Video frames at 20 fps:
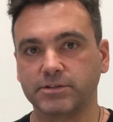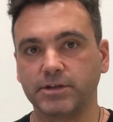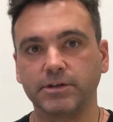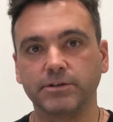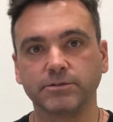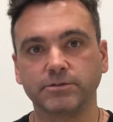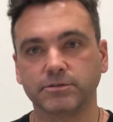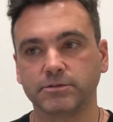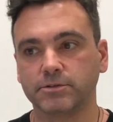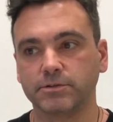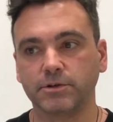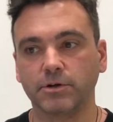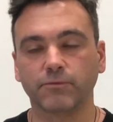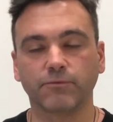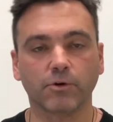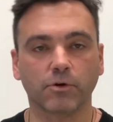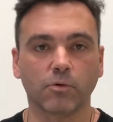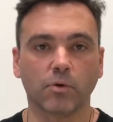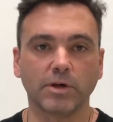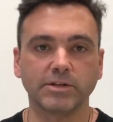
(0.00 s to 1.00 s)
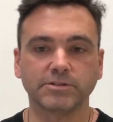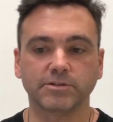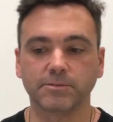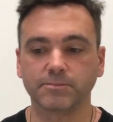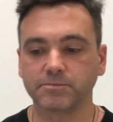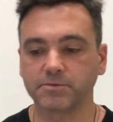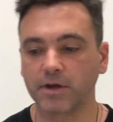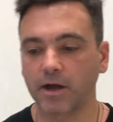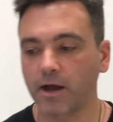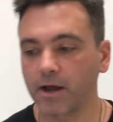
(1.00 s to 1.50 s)
sales, you know, for quite
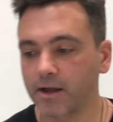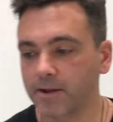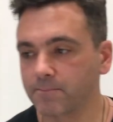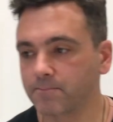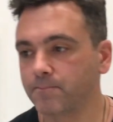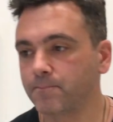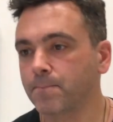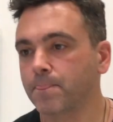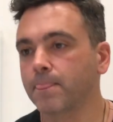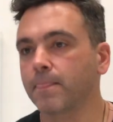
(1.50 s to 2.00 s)
some time.